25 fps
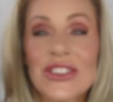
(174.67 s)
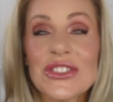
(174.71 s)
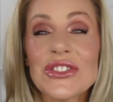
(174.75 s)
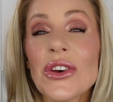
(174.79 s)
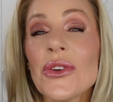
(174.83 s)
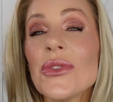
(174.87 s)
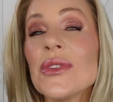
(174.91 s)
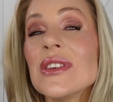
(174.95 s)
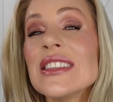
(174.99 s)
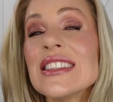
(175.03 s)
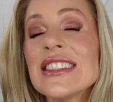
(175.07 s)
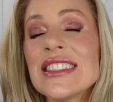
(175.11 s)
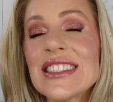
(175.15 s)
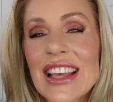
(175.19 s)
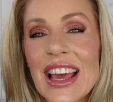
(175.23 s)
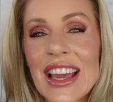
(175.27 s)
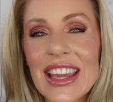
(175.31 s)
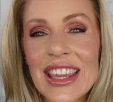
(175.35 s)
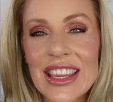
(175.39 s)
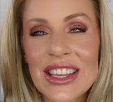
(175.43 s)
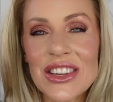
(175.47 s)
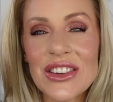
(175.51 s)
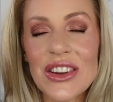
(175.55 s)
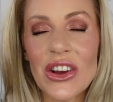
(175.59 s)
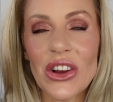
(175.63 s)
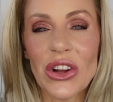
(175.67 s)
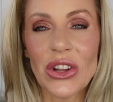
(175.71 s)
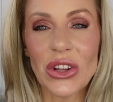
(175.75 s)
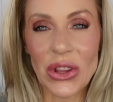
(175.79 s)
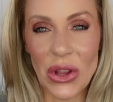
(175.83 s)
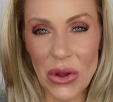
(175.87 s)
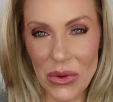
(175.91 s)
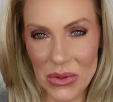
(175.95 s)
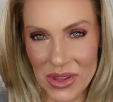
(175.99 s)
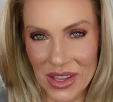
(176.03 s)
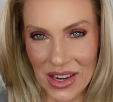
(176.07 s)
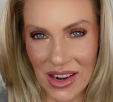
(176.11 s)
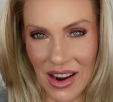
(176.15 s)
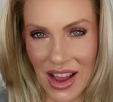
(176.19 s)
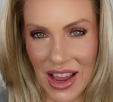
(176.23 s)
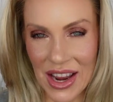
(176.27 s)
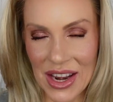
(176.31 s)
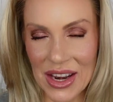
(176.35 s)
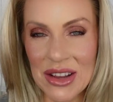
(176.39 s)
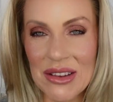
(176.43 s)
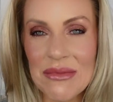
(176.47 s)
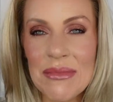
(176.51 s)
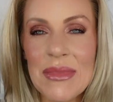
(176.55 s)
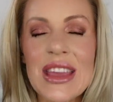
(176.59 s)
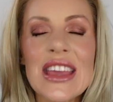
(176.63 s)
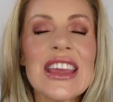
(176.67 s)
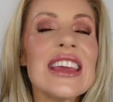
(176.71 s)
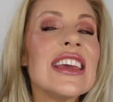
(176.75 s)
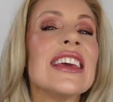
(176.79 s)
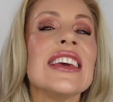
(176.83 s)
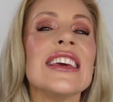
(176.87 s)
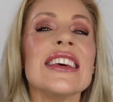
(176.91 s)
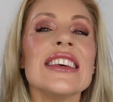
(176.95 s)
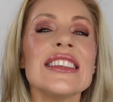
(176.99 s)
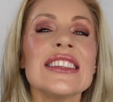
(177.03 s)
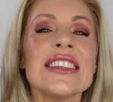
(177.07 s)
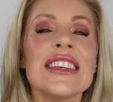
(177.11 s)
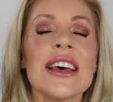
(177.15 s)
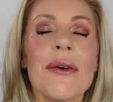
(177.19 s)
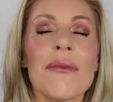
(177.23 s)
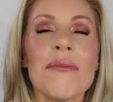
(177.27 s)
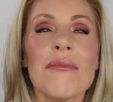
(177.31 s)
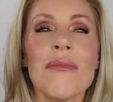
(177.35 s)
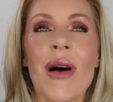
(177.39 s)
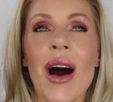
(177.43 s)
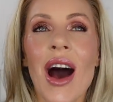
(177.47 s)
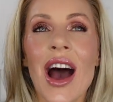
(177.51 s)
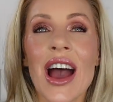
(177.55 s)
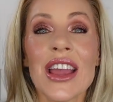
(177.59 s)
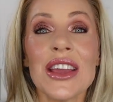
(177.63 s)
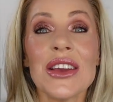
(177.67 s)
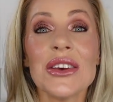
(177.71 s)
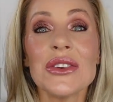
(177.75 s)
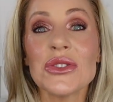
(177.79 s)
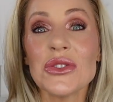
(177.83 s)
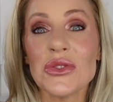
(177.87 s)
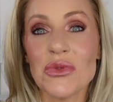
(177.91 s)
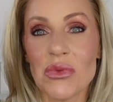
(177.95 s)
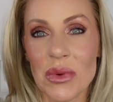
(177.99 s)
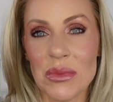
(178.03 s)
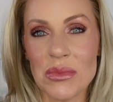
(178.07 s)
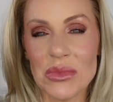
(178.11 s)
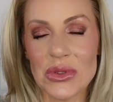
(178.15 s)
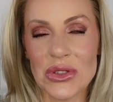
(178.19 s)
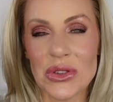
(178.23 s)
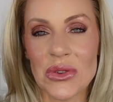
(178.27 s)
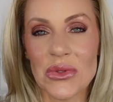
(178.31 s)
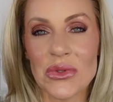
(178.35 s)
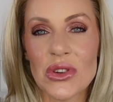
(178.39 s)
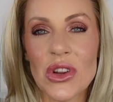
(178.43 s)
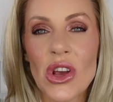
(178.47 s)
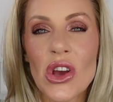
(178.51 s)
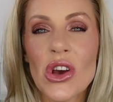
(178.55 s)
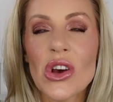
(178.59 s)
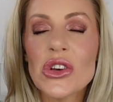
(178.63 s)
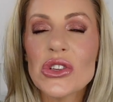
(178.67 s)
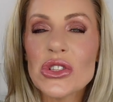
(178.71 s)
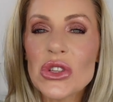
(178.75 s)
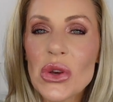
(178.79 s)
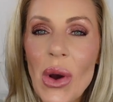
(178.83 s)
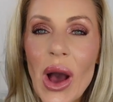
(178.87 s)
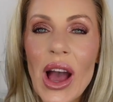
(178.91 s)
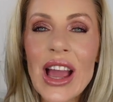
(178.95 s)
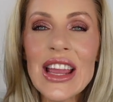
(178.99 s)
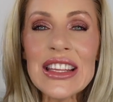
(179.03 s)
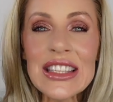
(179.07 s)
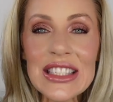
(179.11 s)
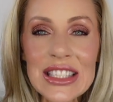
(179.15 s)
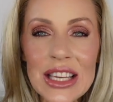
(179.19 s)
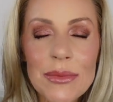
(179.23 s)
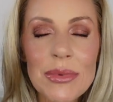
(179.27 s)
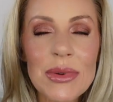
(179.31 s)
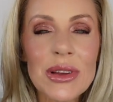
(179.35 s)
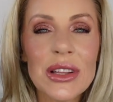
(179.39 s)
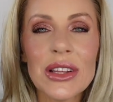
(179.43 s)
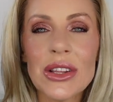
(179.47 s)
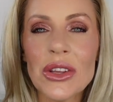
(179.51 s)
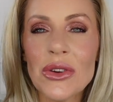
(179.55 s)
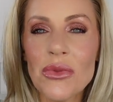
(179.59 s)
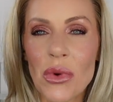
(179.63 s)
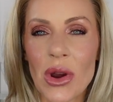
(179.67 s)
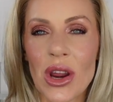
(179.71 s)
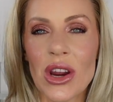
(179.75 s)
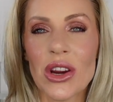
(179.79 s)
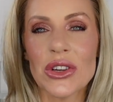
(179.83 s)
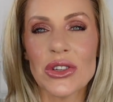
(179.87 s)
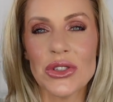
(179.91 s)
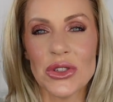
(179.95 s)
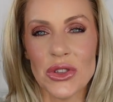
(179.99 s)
So the second clothing item is my swimsuit. So I typically wear